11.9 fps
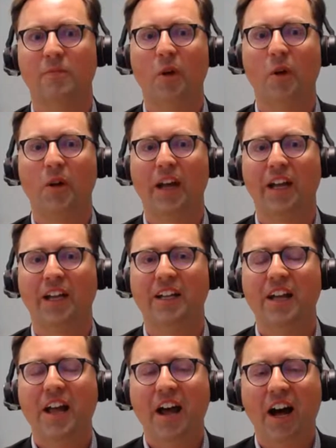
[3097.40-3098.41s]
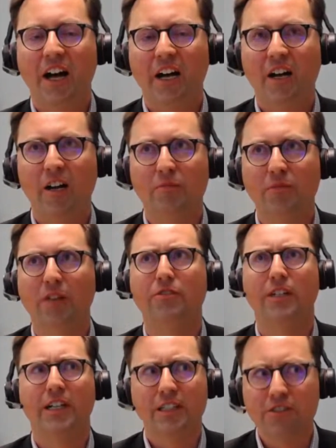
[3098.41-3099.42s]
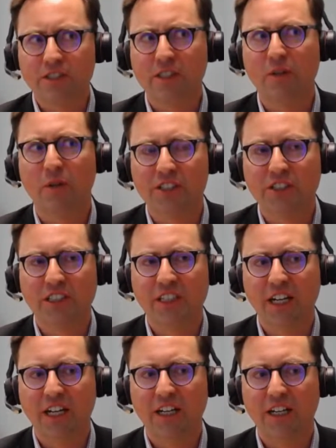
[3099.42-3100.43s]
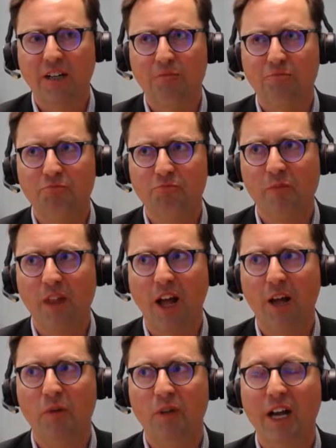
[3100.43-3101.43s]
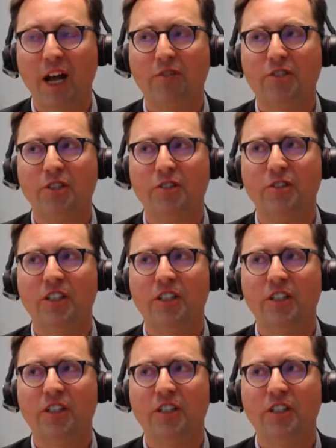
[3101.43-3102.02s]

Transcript: Okay, a very interesting question. I would have to,